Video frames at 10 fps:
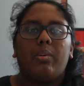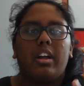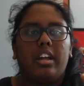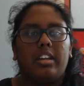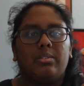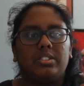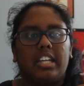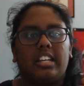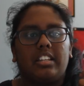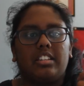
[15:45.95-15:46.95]
where it was
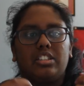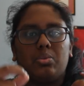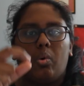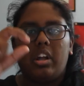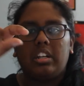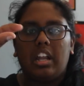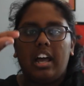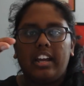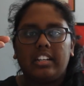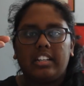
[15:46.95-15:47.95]
like this one
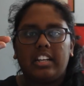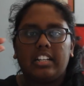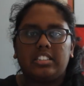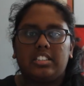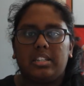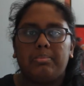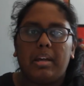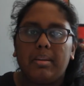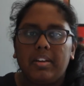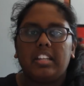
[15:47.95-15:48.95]
line connected to the
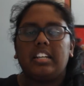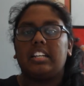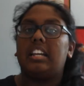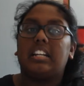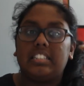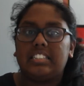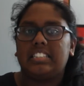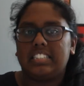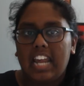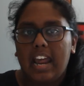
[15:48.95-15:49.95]
baby and then connected
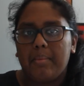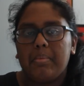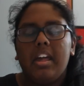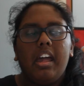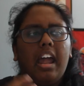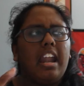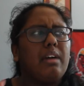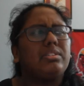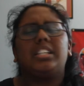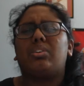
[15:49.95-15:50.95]
to Sam. And
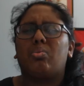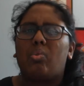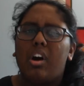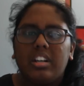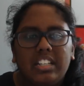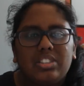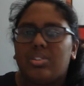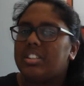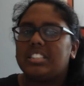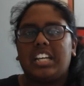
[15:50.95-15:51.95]
I was like, what is
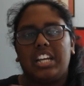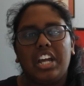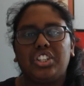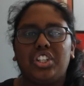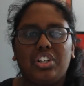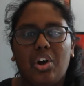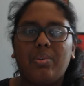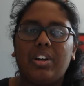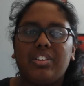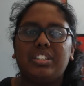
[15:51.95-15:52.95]
all this connection
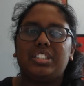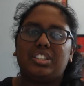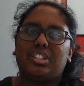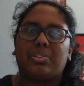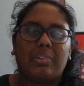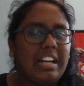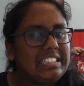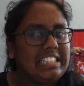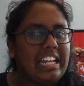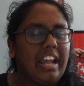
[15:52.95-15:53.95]
going on? This is
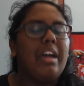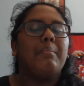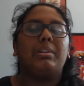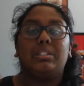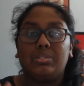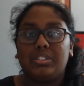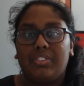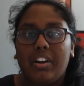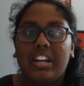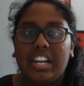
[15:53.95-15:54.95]
crazy. But it was
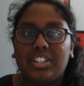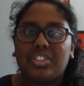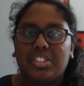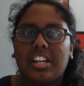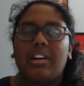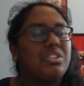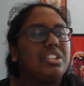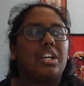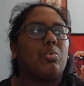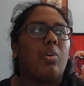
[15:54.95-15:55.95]
very interesting. I was
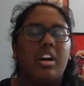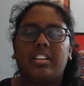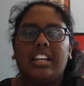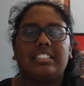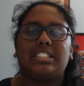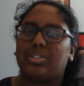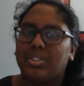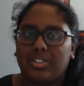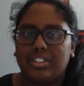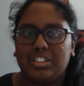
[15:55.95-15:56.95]
just like, what has this
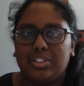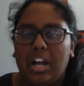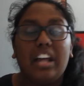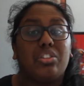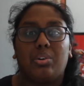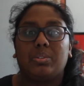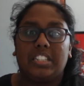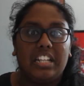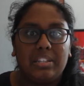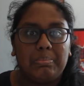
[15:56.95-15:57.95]
all got to do? I thought it
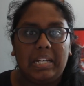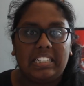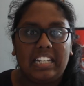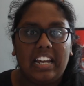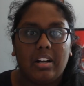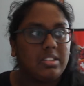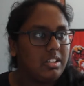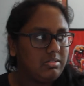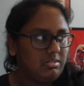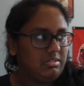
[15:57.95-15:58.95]
was another P T, and I was
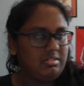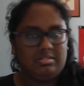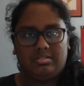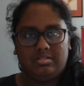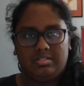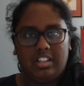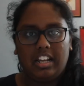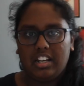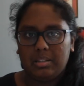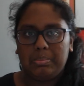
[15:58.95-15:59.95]
like,
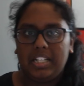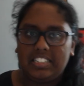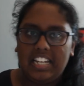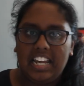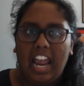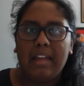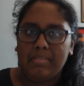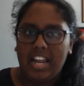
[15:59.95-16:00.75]
another P T game?